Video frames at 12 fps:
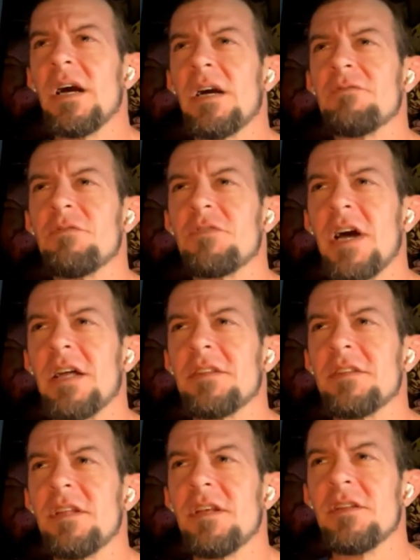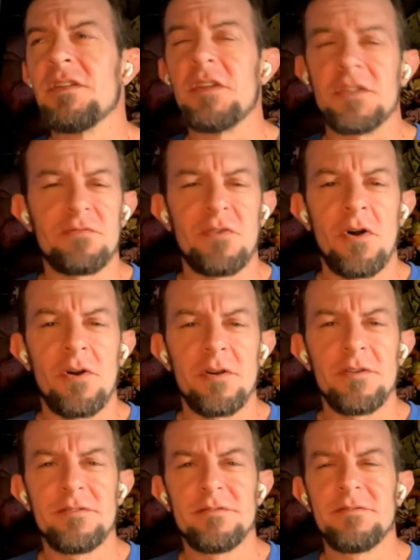uh, if you've gotten thus
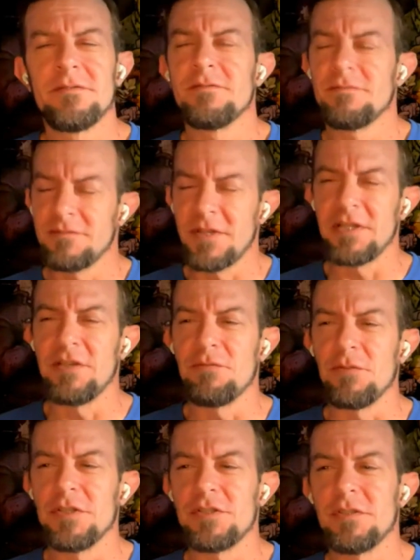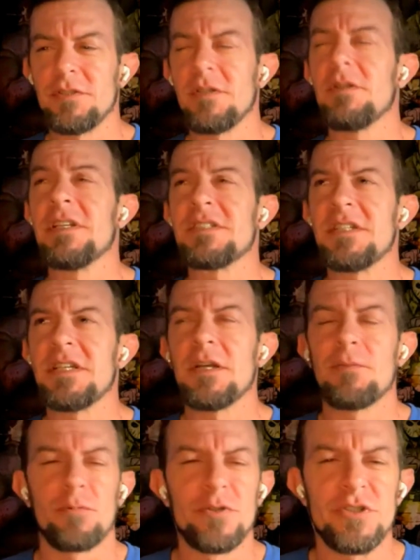far, thank you for listening. Listening,
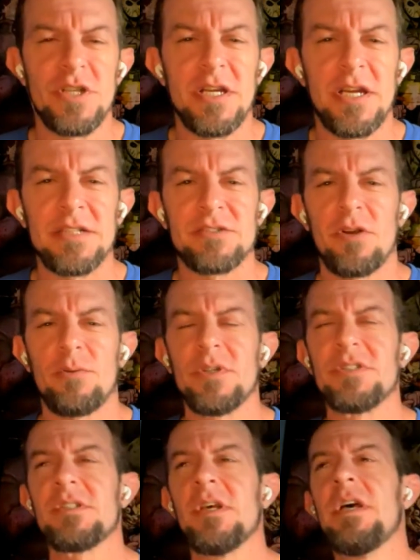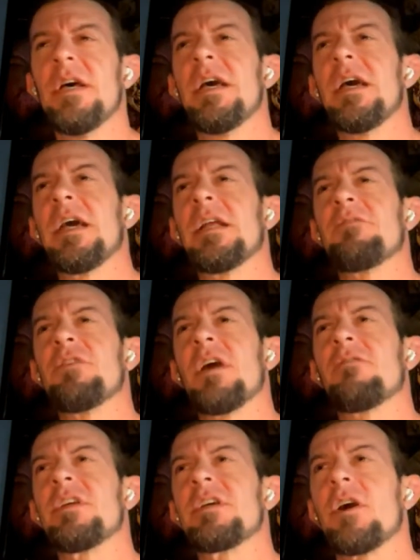appreciate it as always. And if you
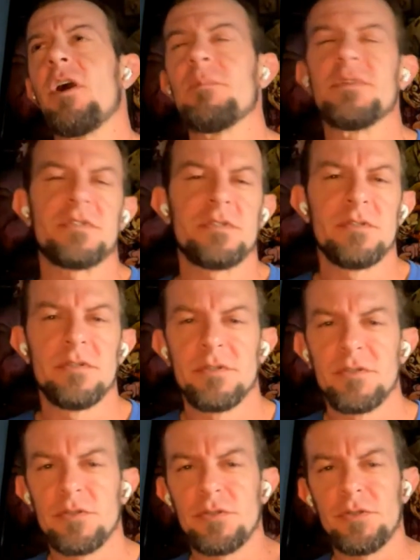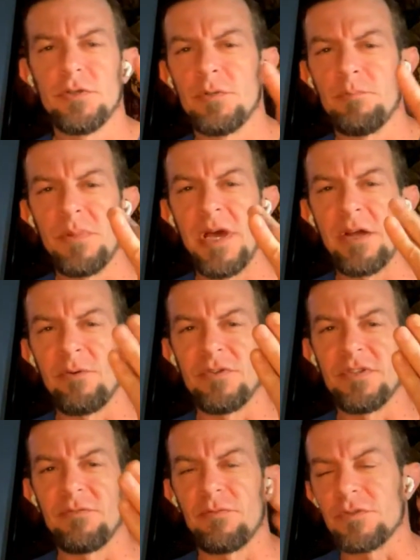have any comments, good, bad, or
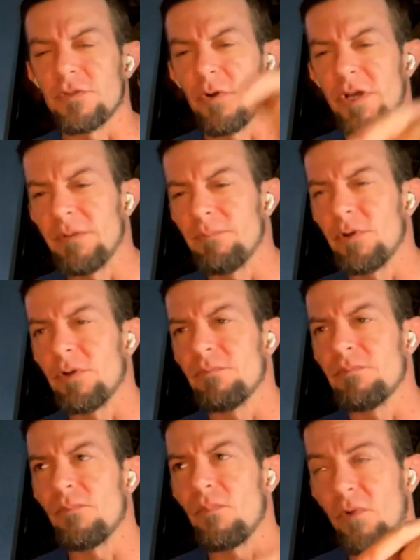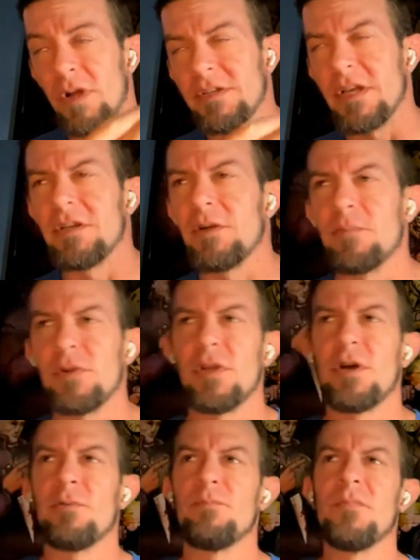different, go ahead and put them right down there
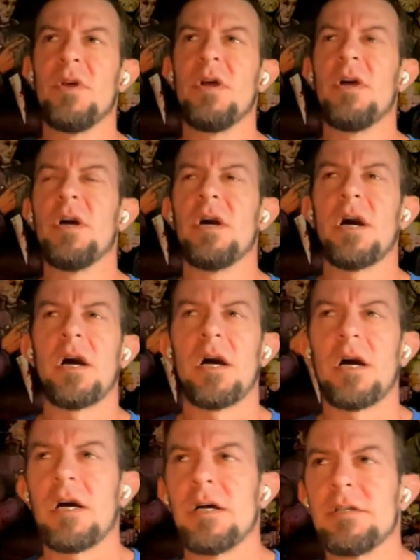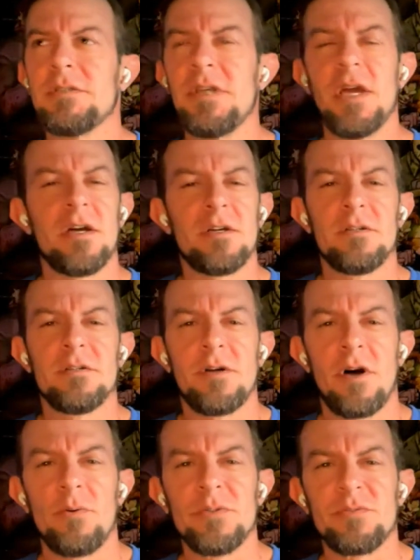below. Uh, yeah,
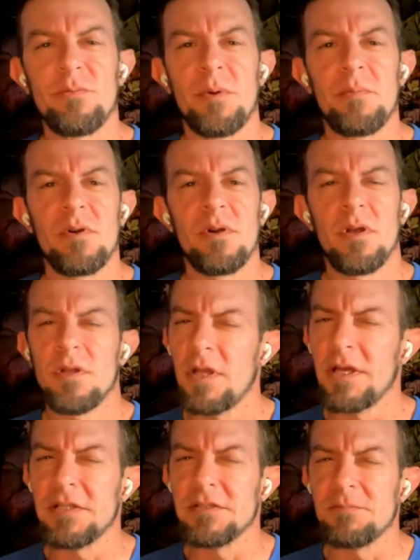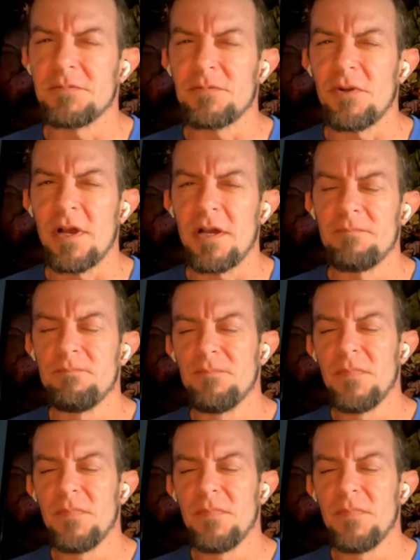always remember like and subscribe.